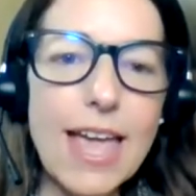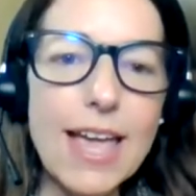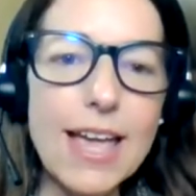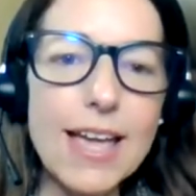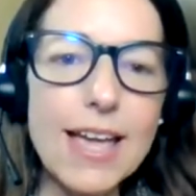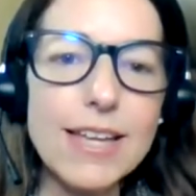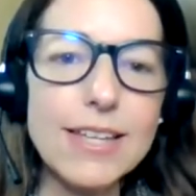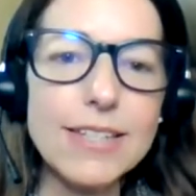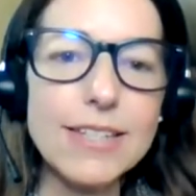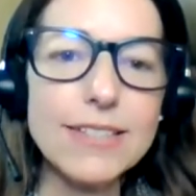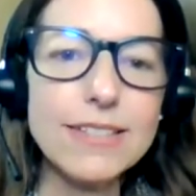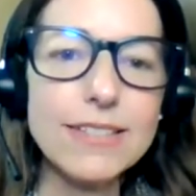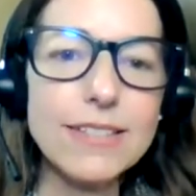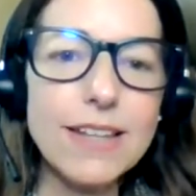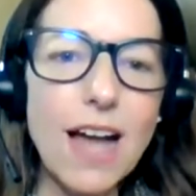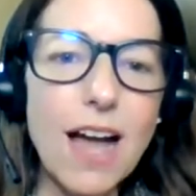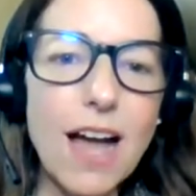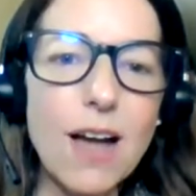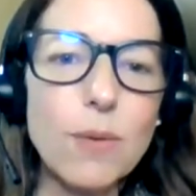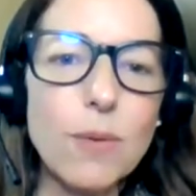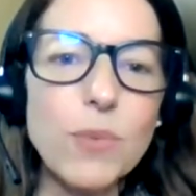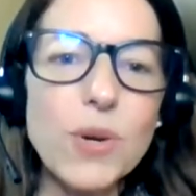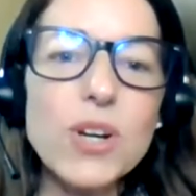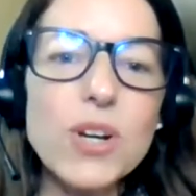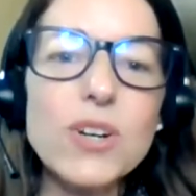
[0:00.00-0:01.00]
And
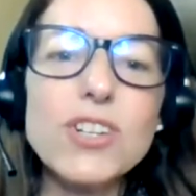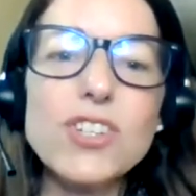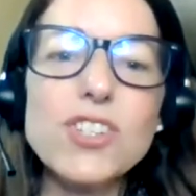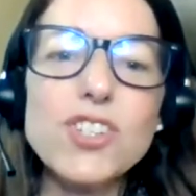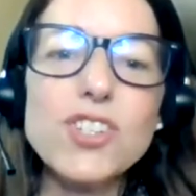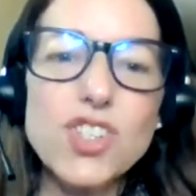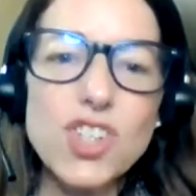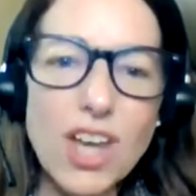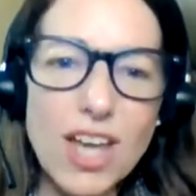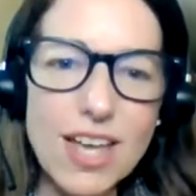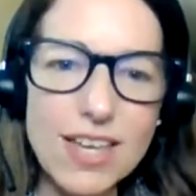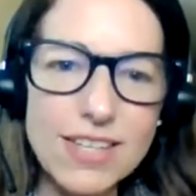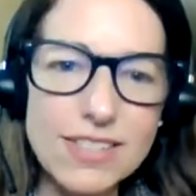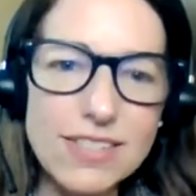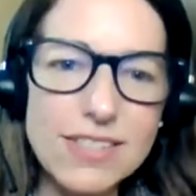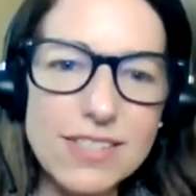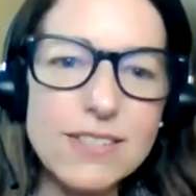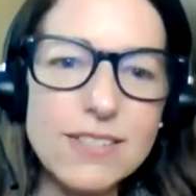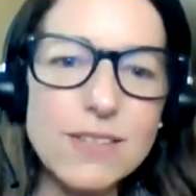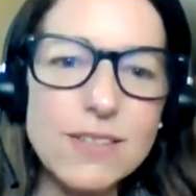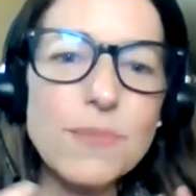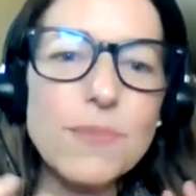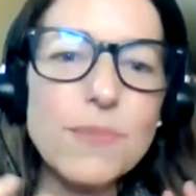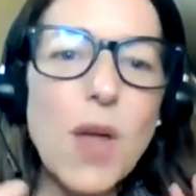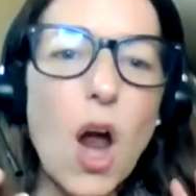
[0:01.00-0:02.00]
we were
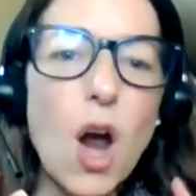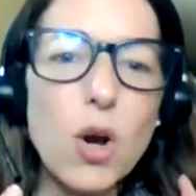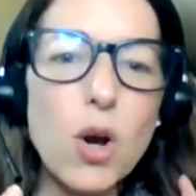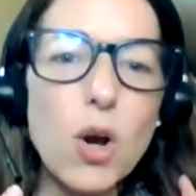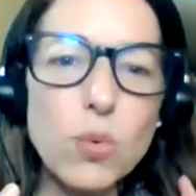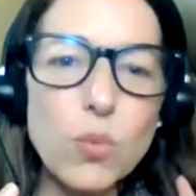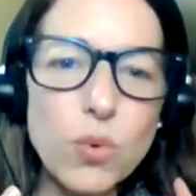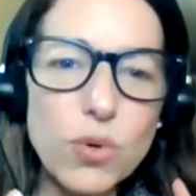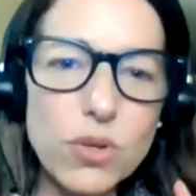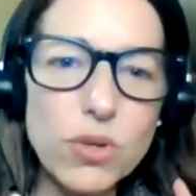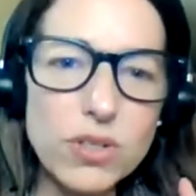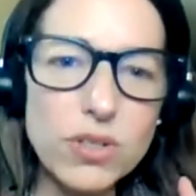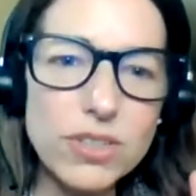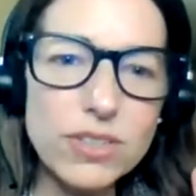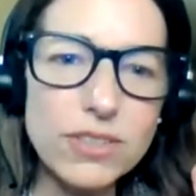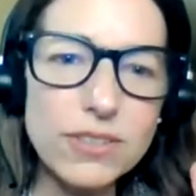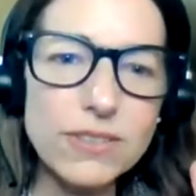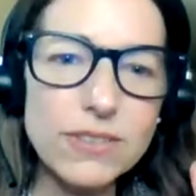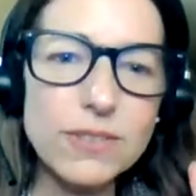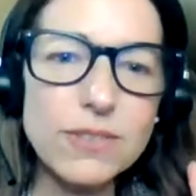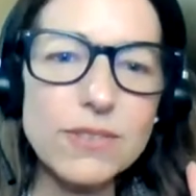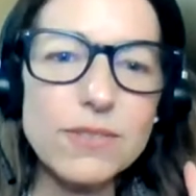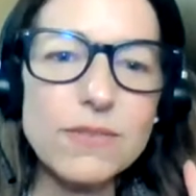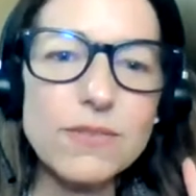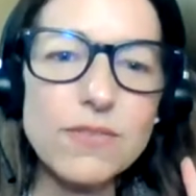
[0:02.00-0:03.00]
just, our
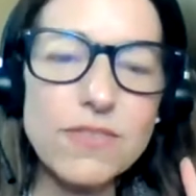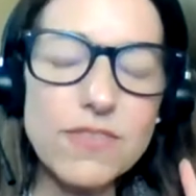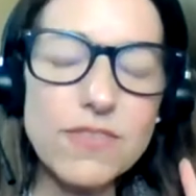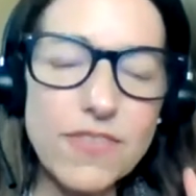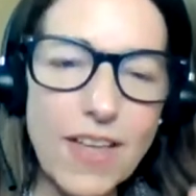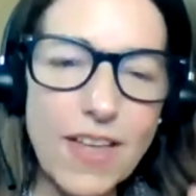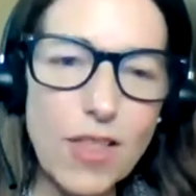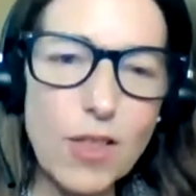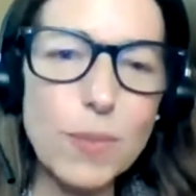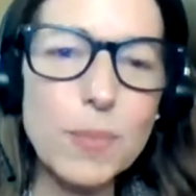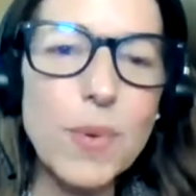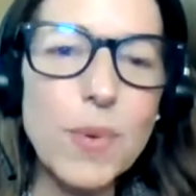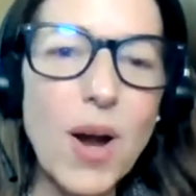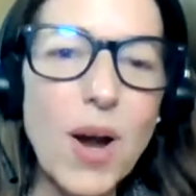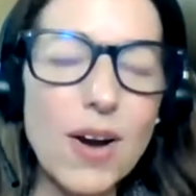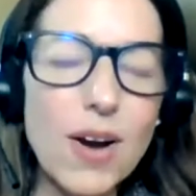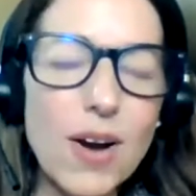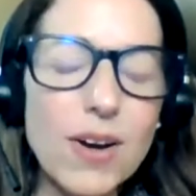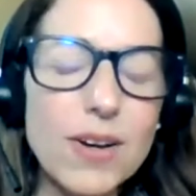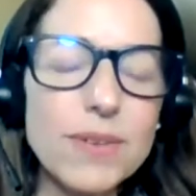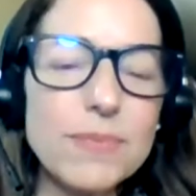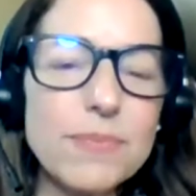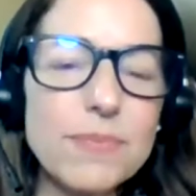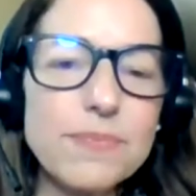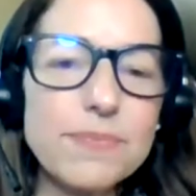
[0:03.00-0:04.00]
world fell
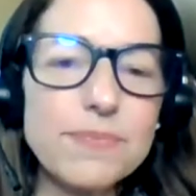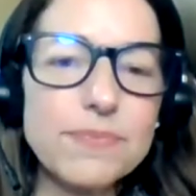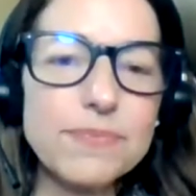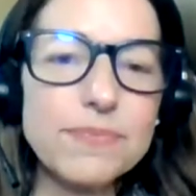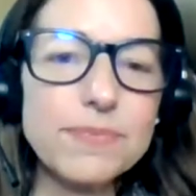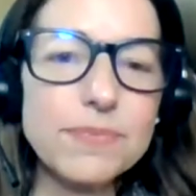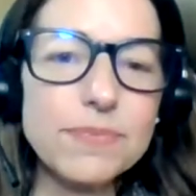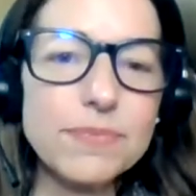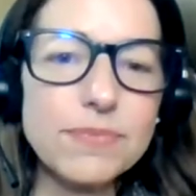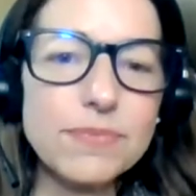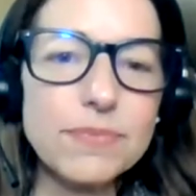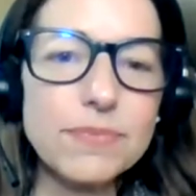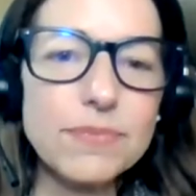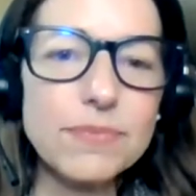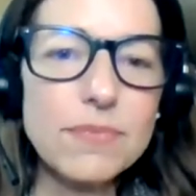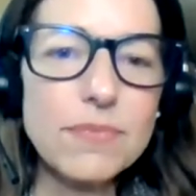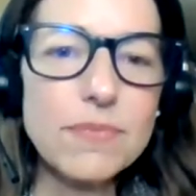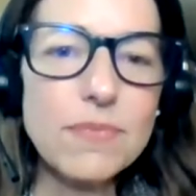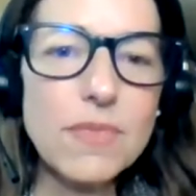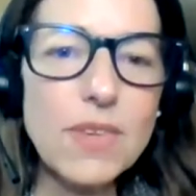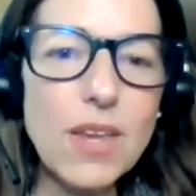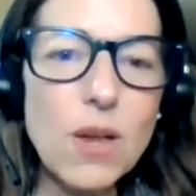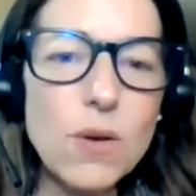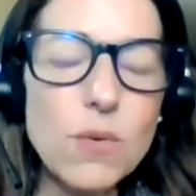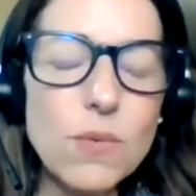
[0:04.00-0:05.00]
apart
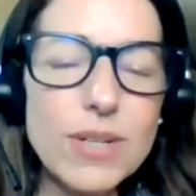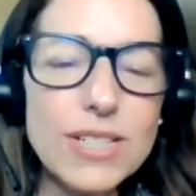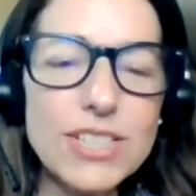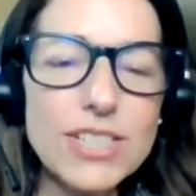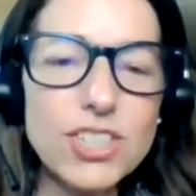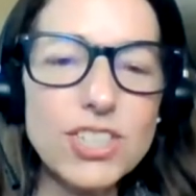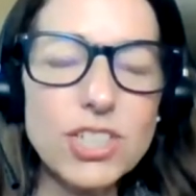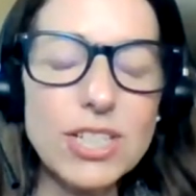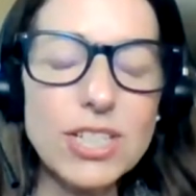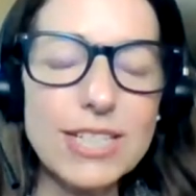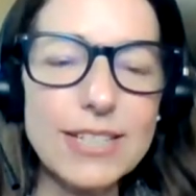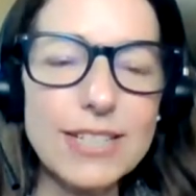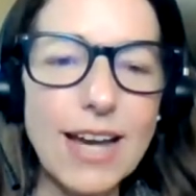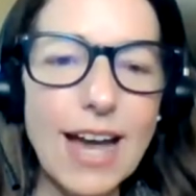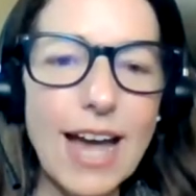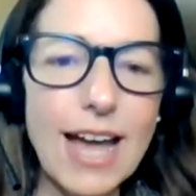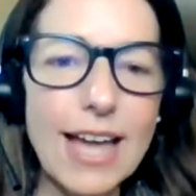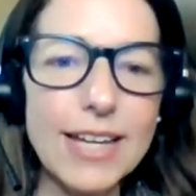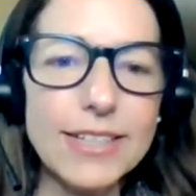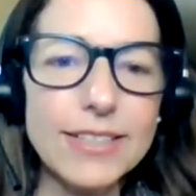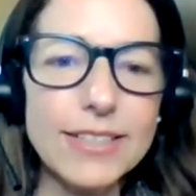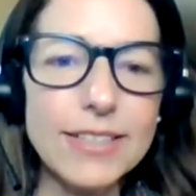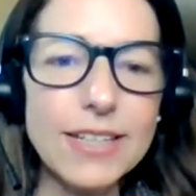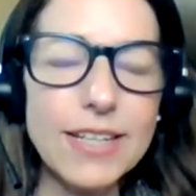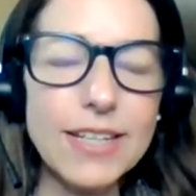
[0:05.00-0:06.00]
when she
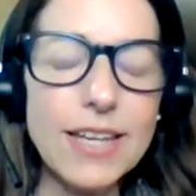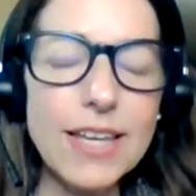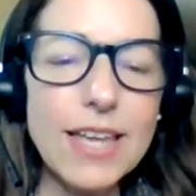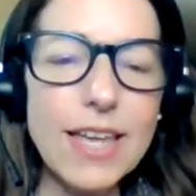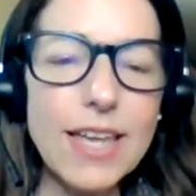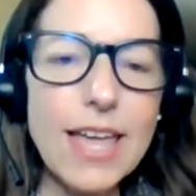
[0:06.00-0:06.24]
died.